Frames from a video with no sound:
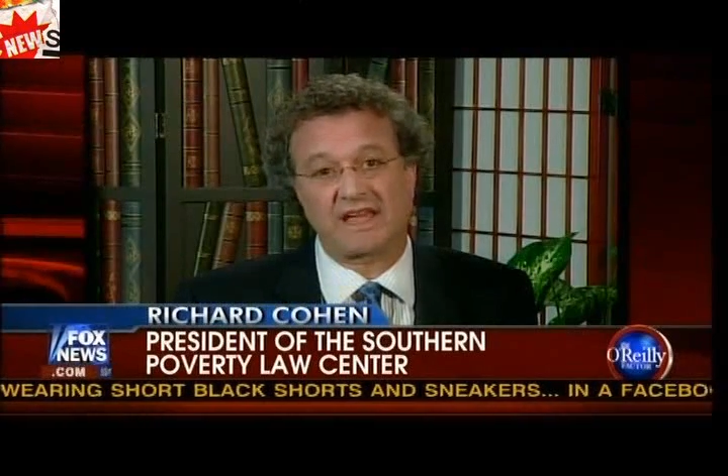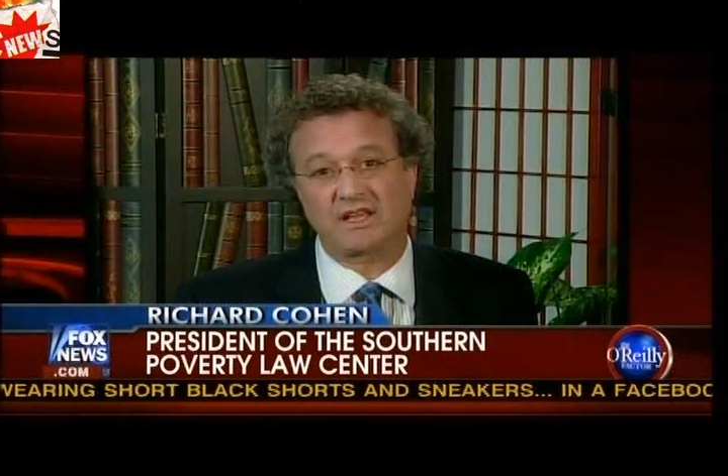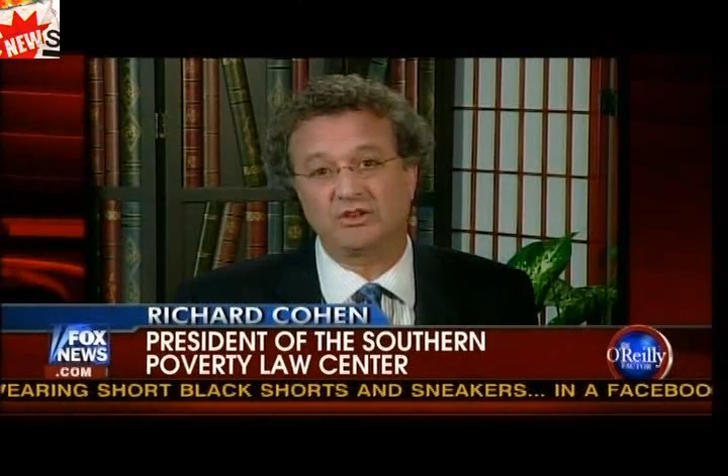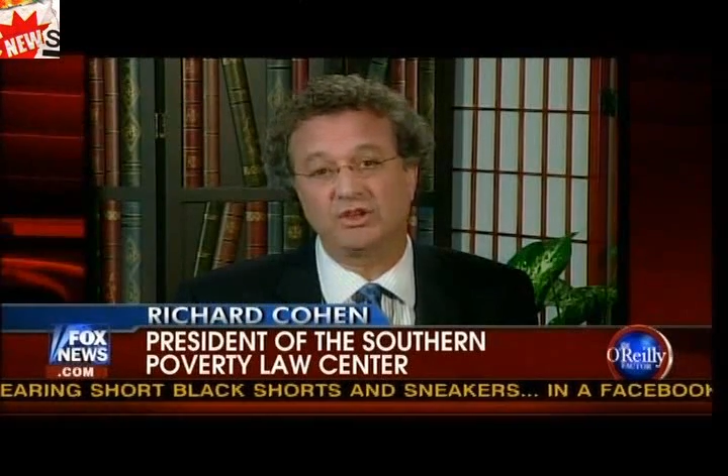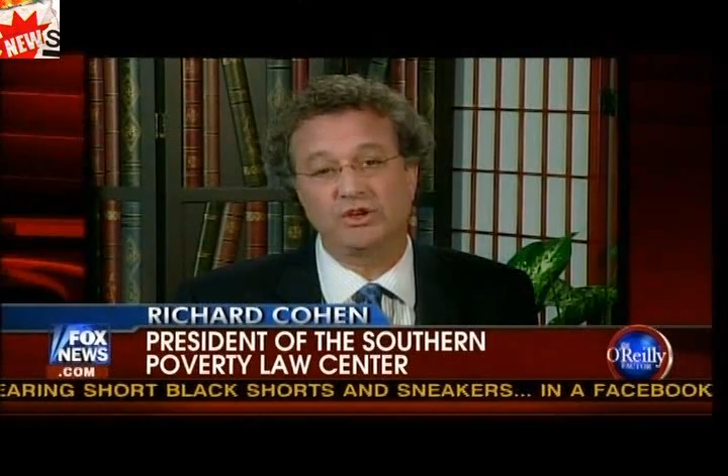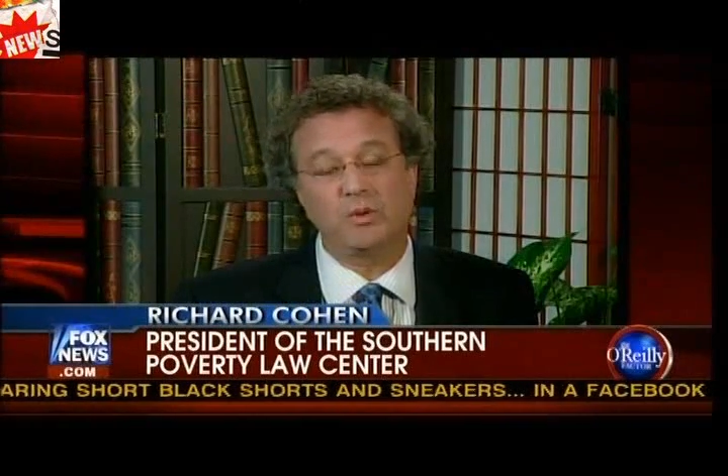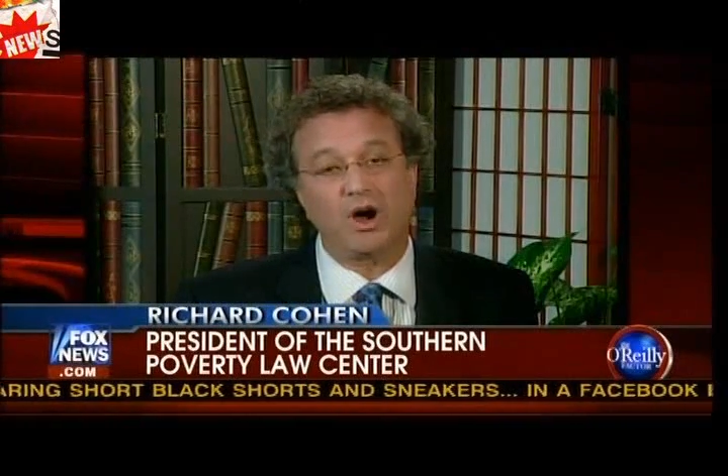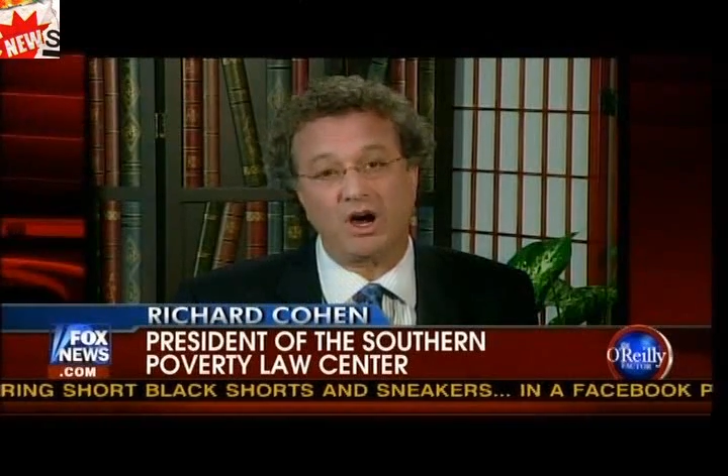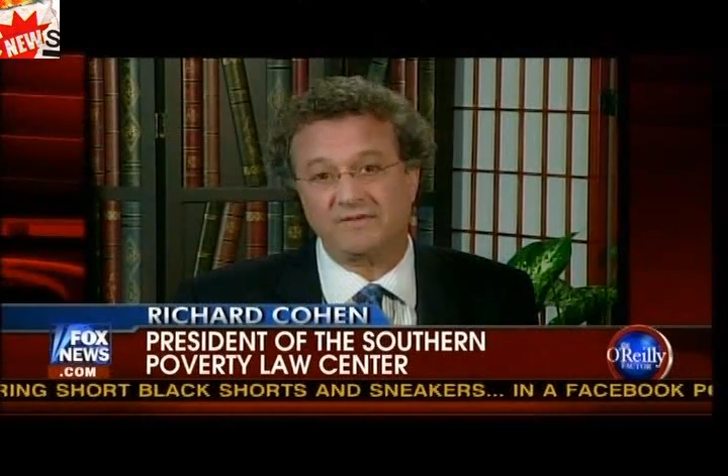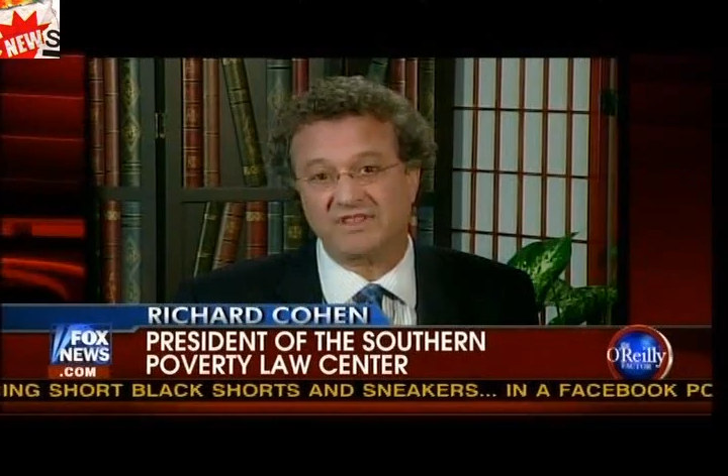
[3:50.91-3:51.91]
like Lou
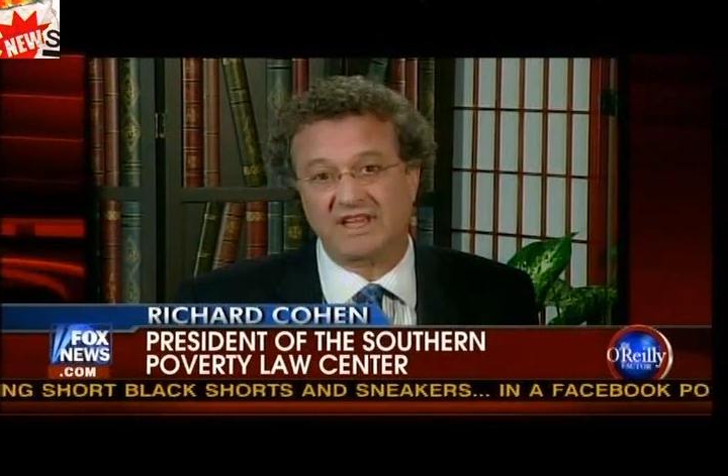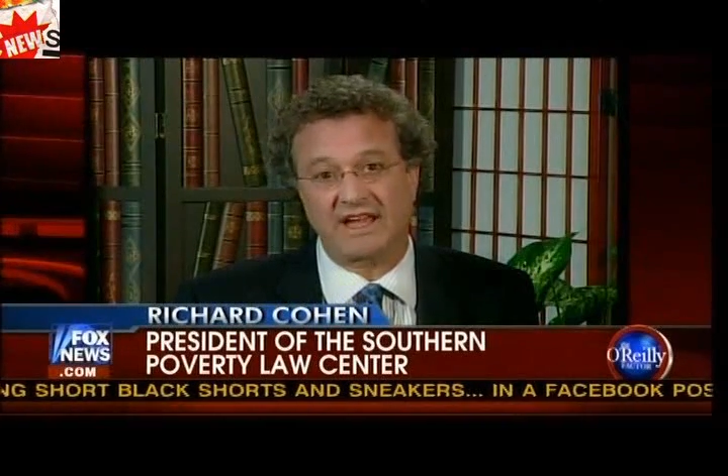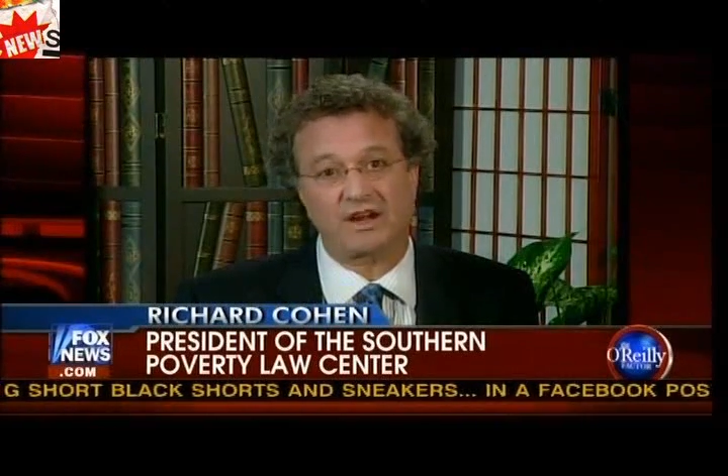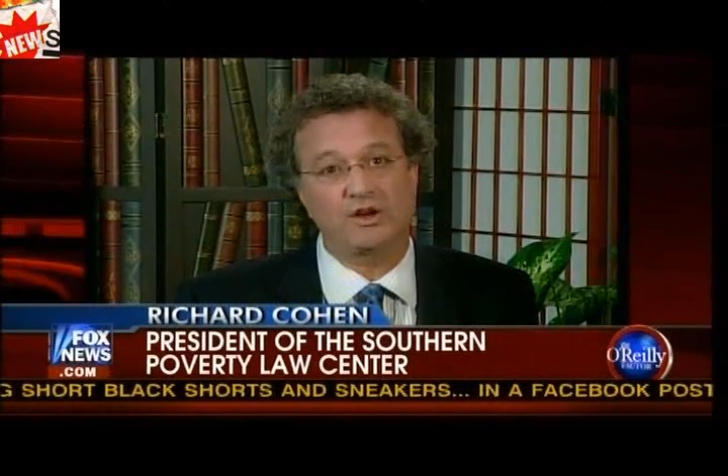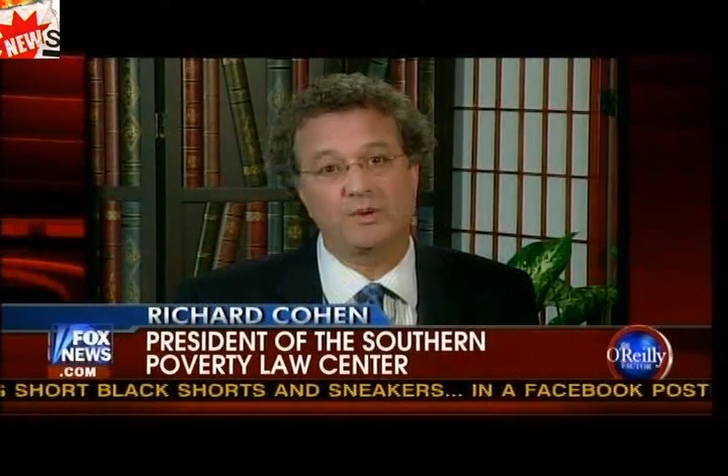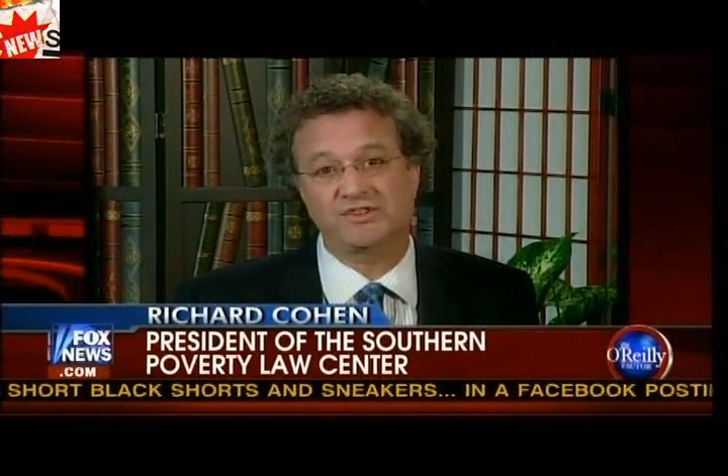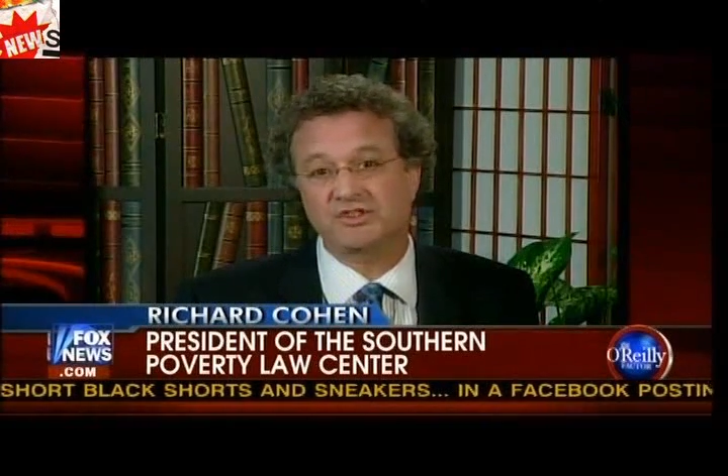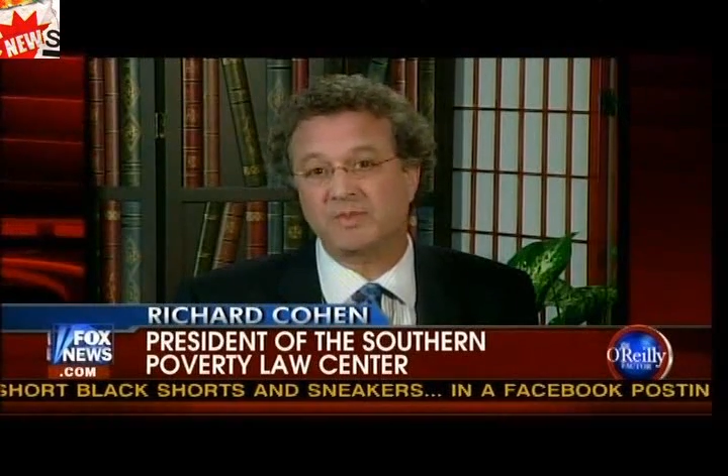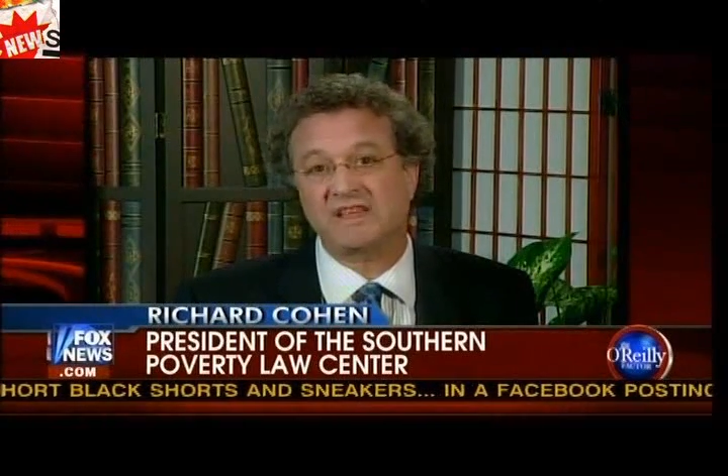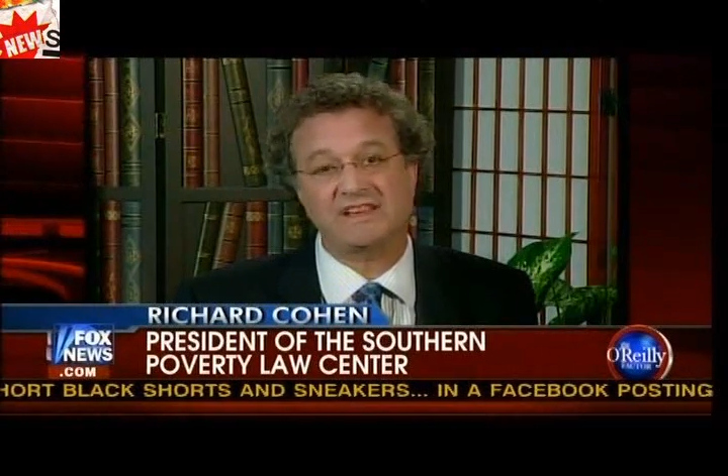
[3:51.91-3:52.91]
off the air who
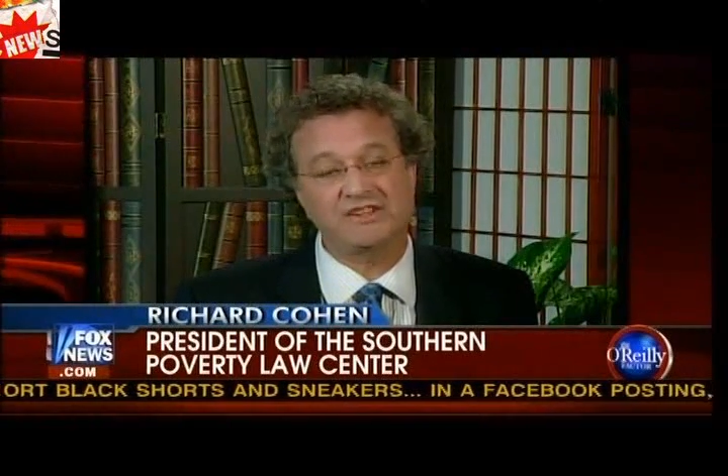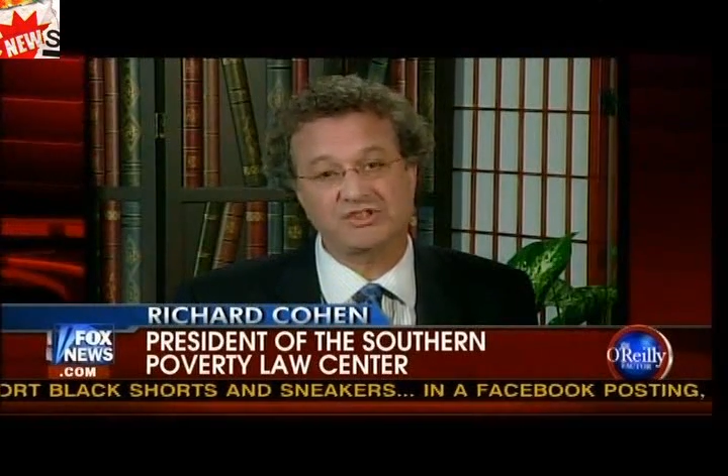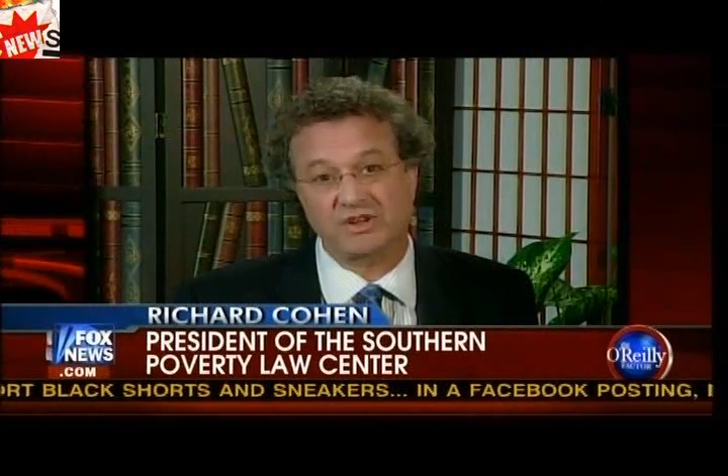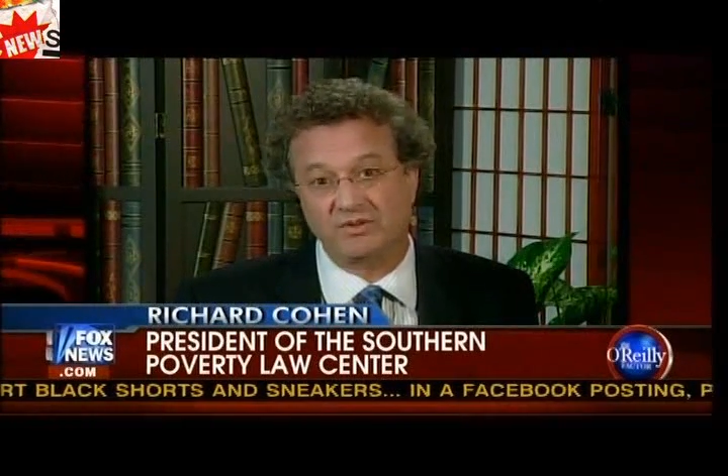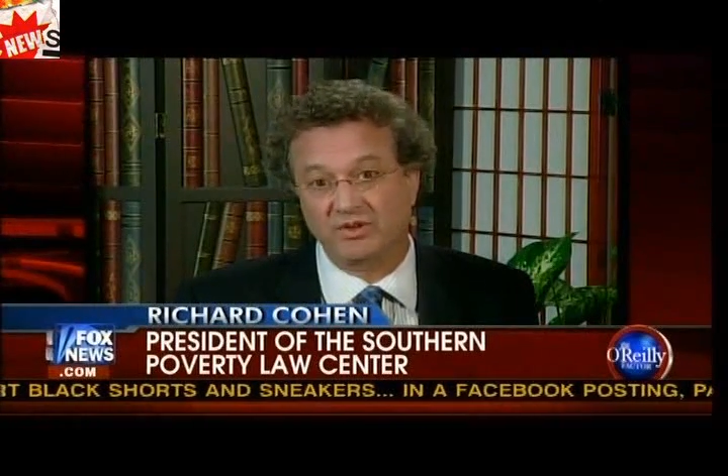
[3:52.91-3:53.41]
has spent his